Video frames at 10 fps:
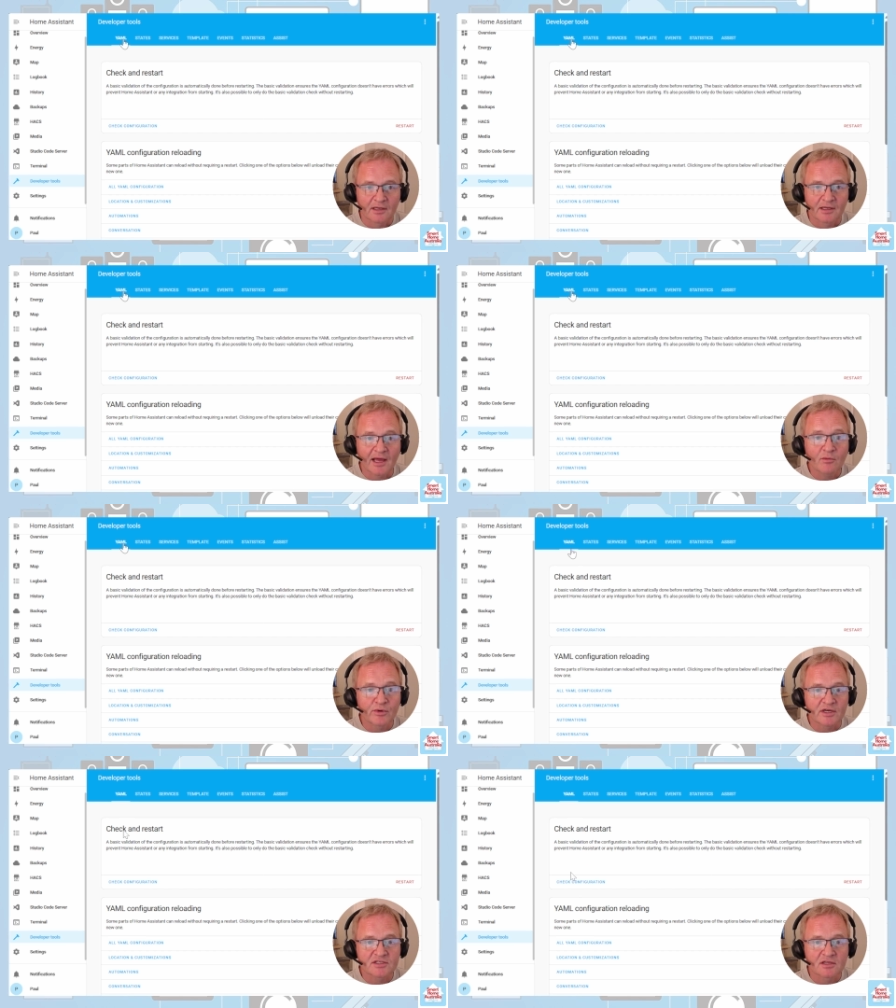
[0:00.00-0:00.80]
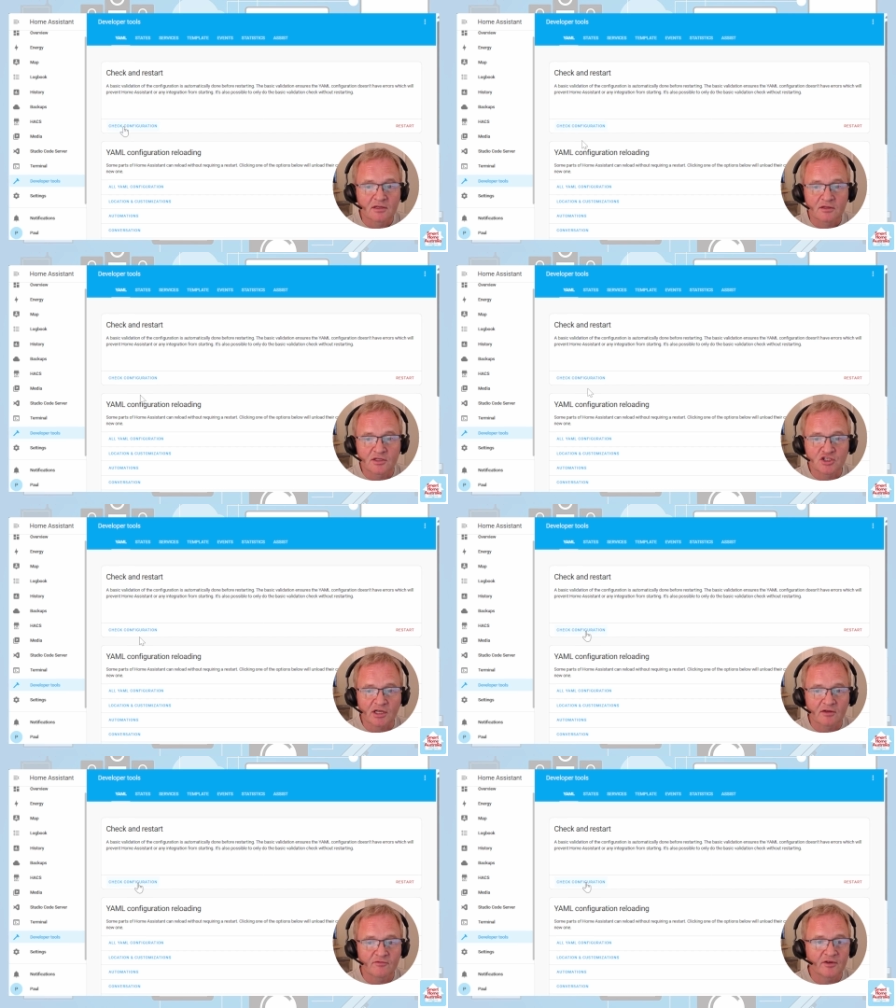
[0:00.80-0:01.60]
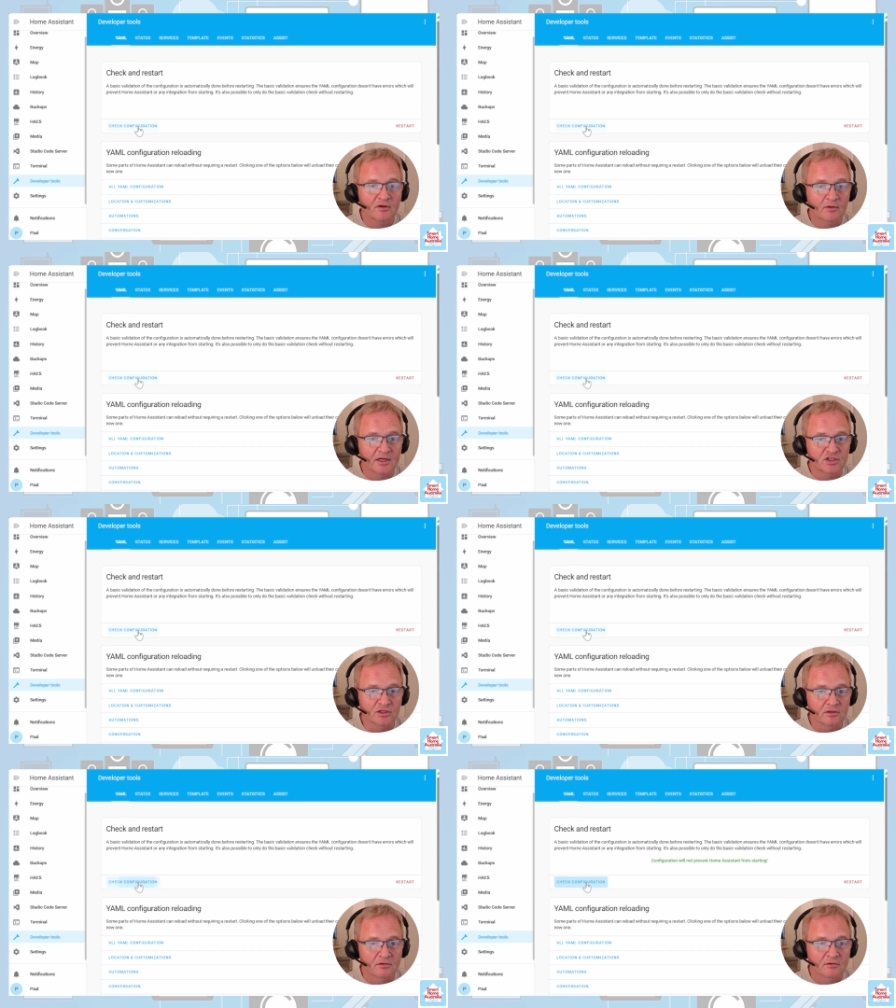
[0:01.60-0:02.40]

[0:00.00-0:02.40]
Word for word: Now press the Check Configuration